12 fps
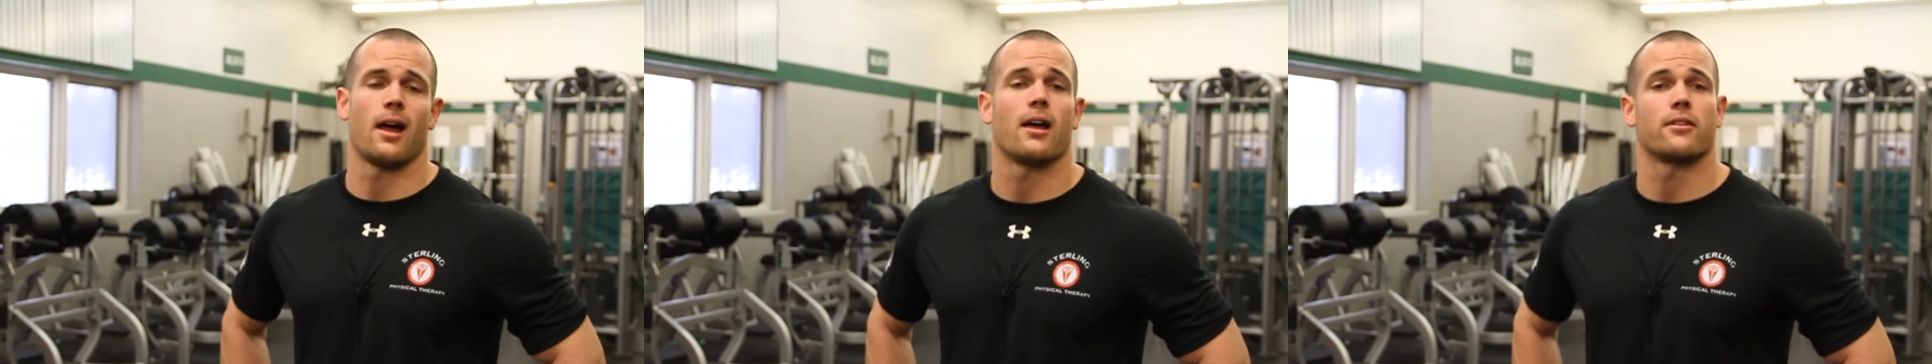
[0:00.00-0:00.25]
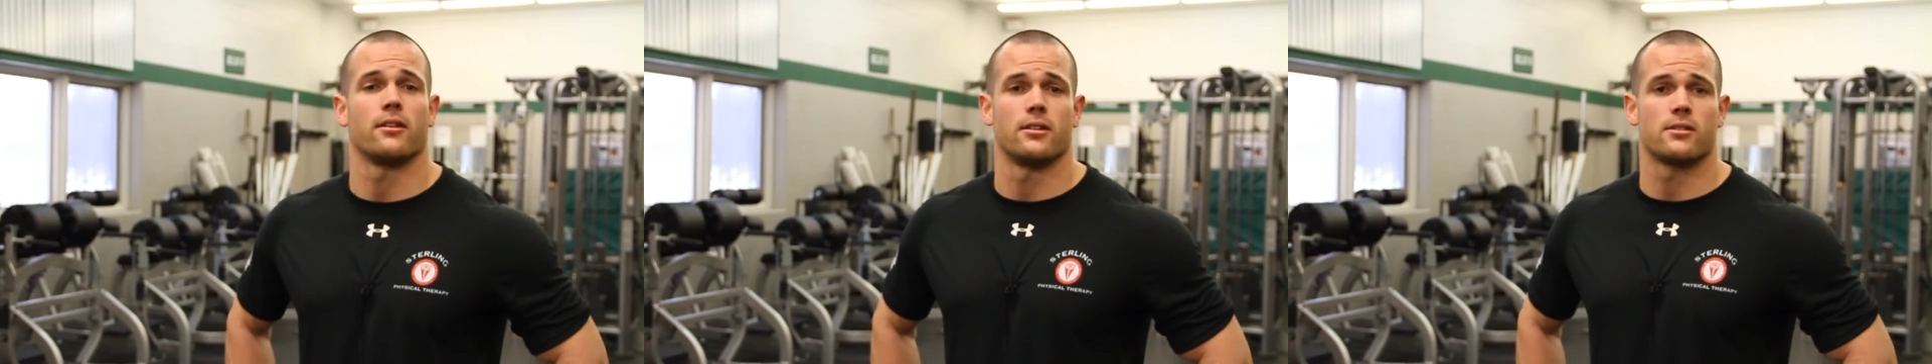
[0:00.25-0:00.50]

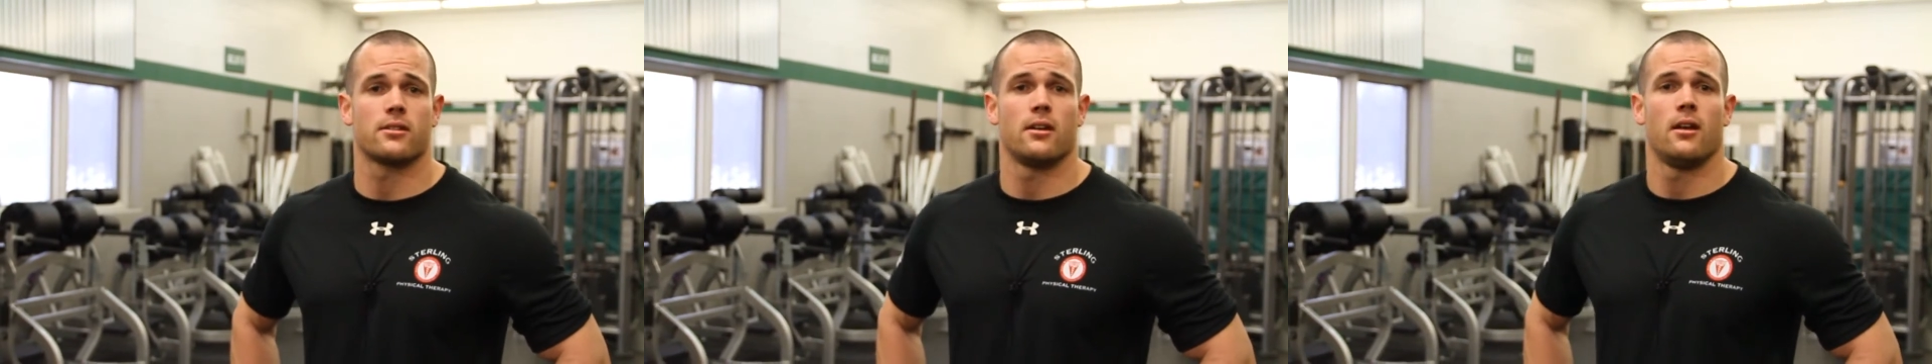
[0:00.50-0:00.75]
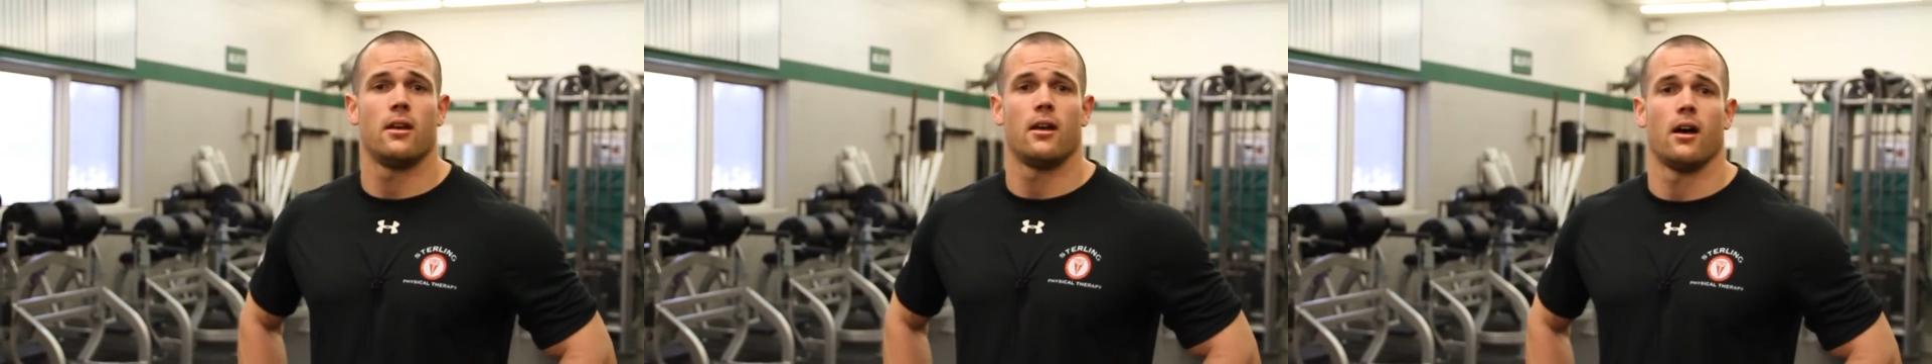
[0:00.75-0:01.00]
athletes
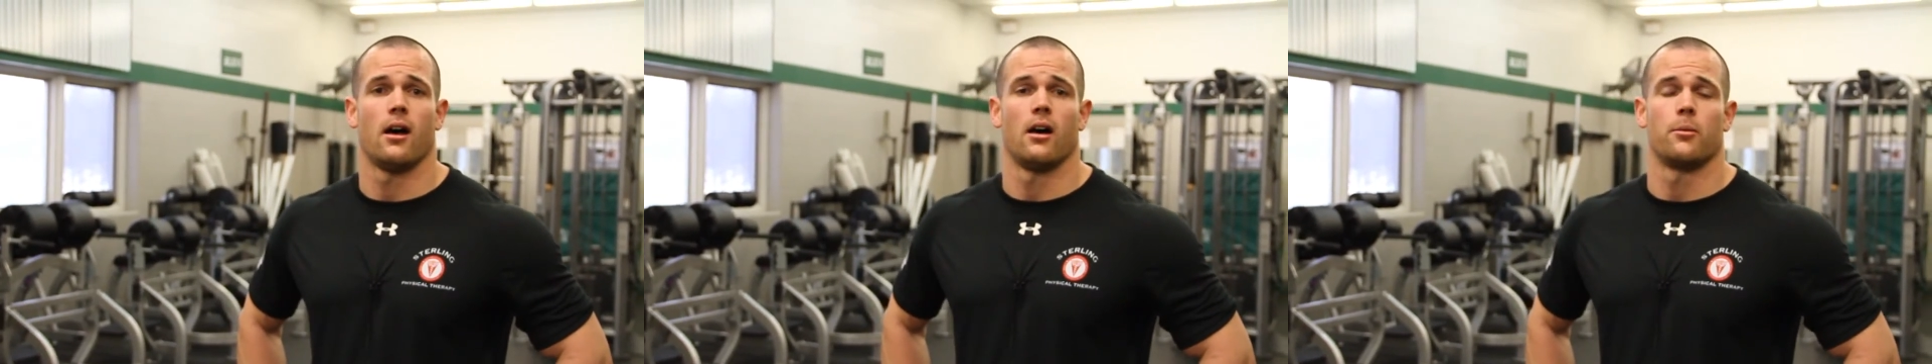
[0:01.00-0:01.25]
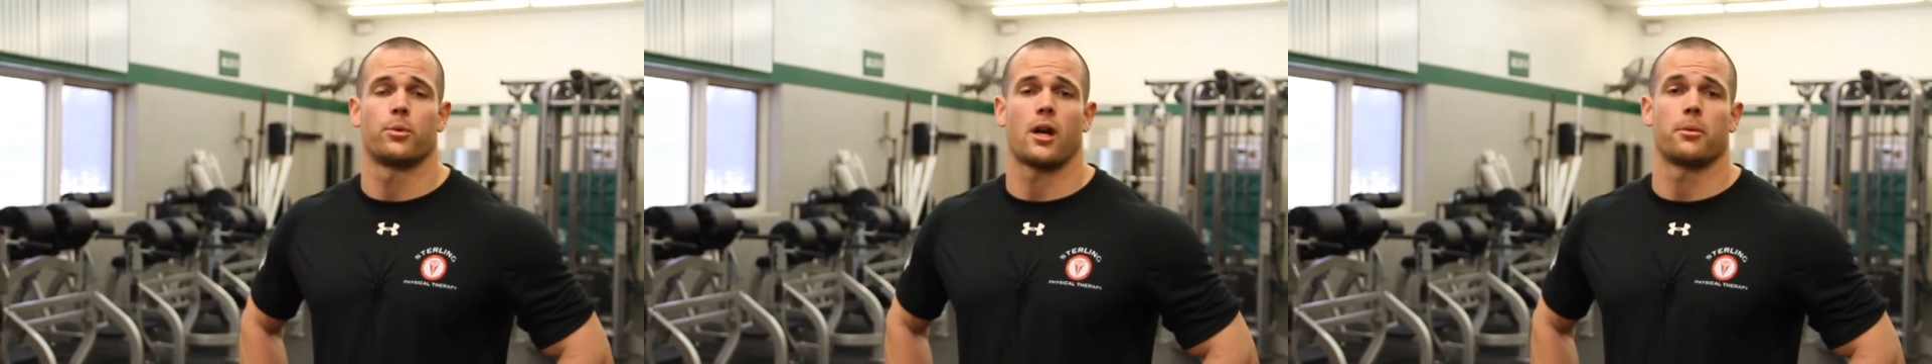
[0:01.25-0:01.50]

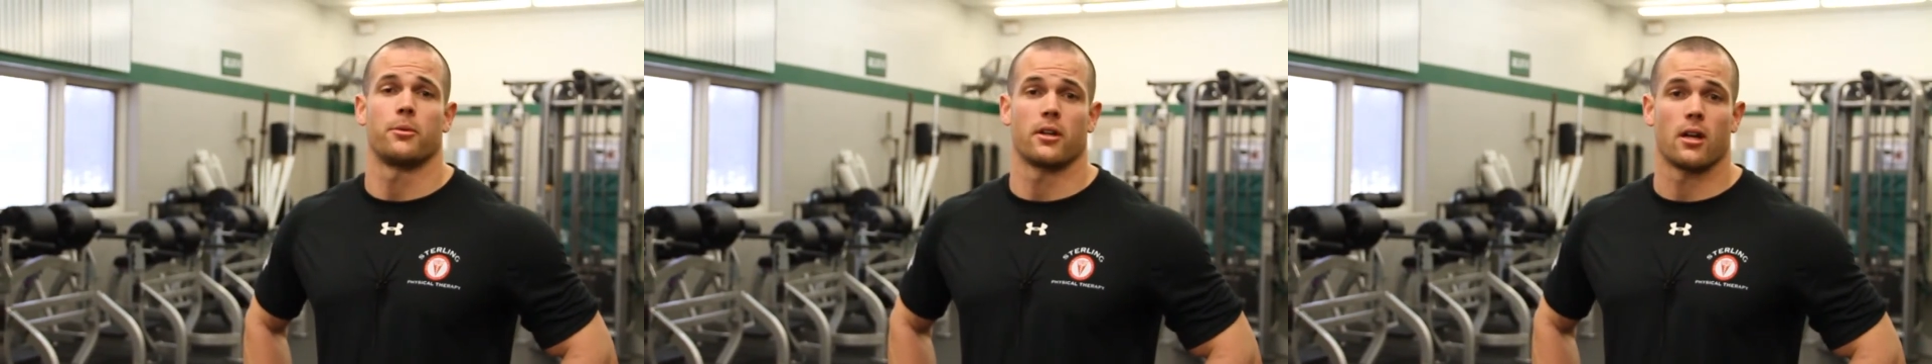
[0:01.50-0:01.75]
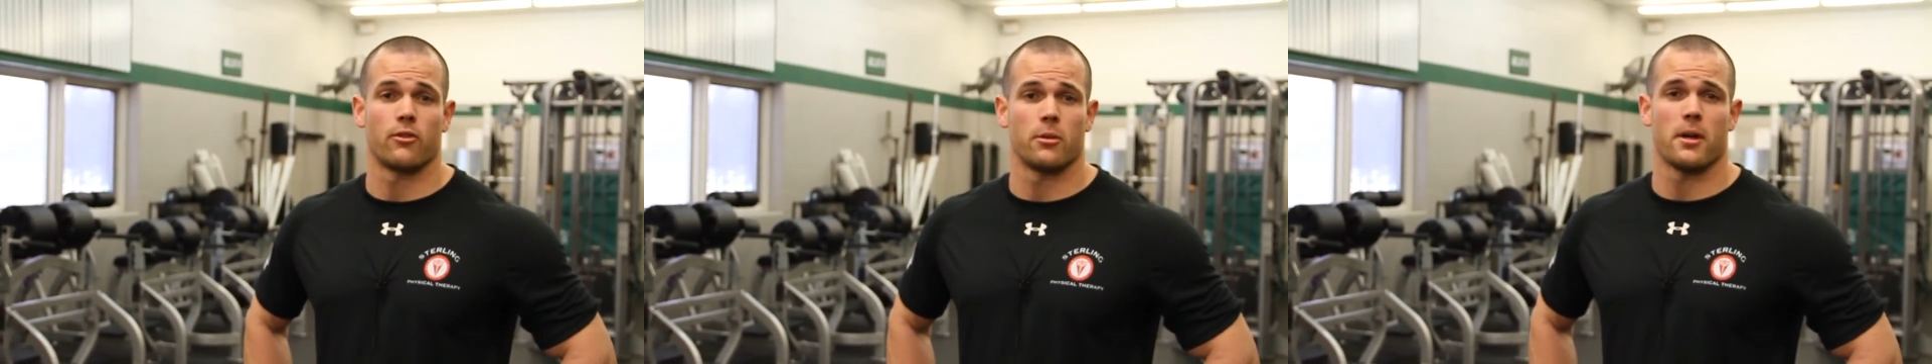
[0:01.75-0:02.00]
on proper
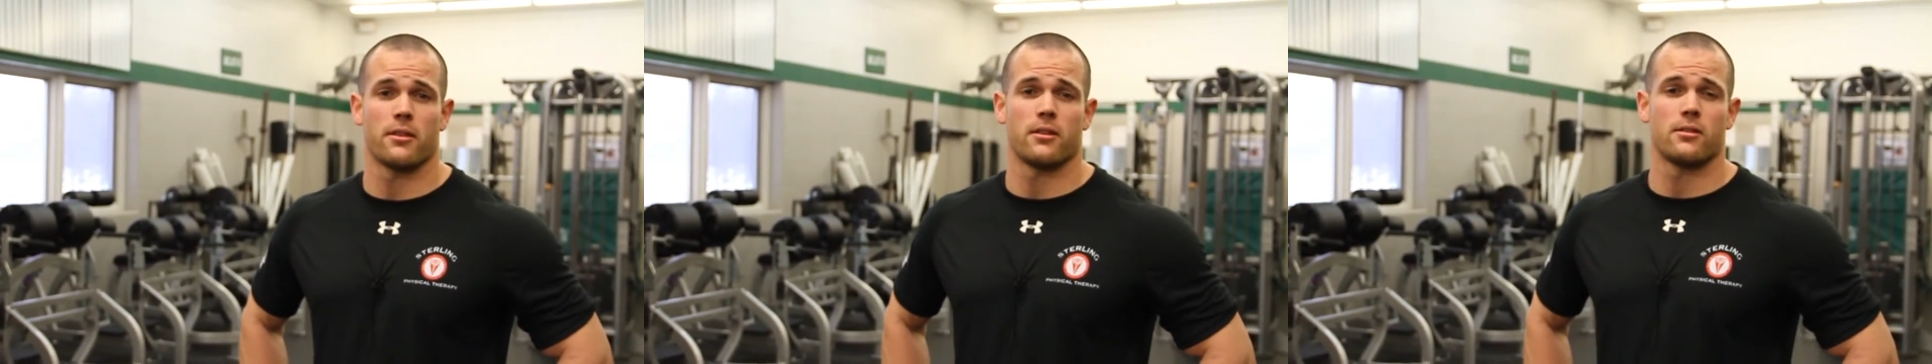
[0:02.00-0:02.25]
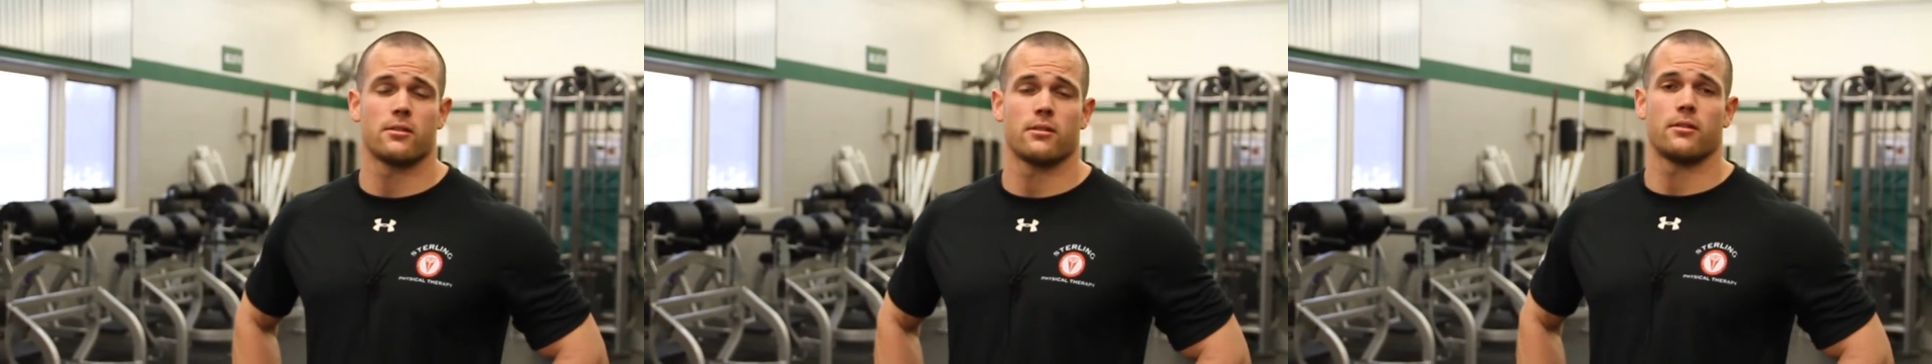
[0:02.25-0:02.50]
recovery
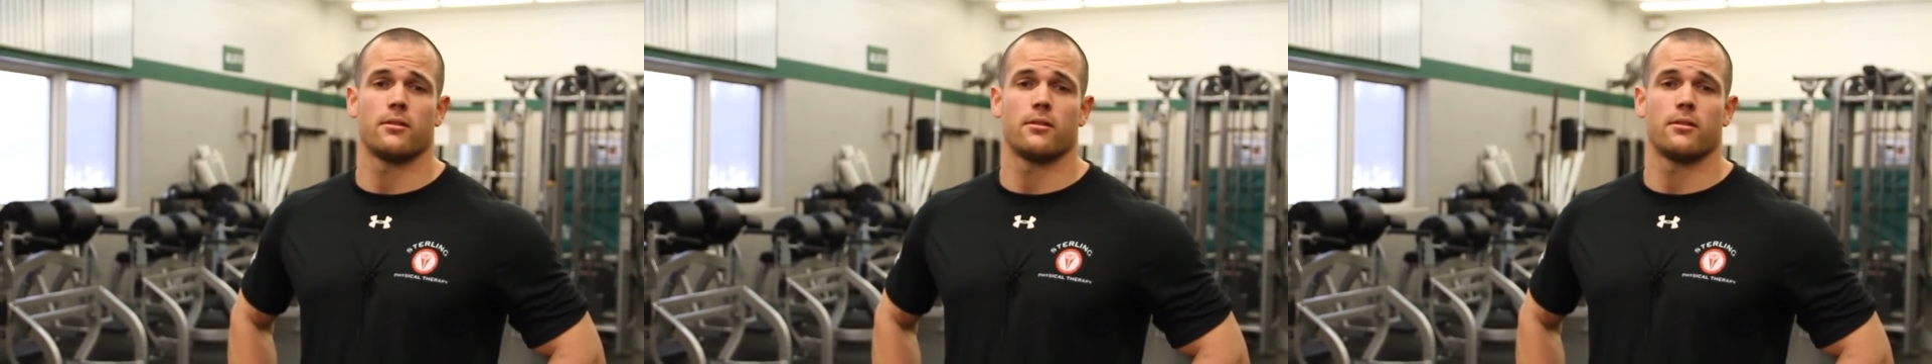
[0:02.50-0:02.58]
methods,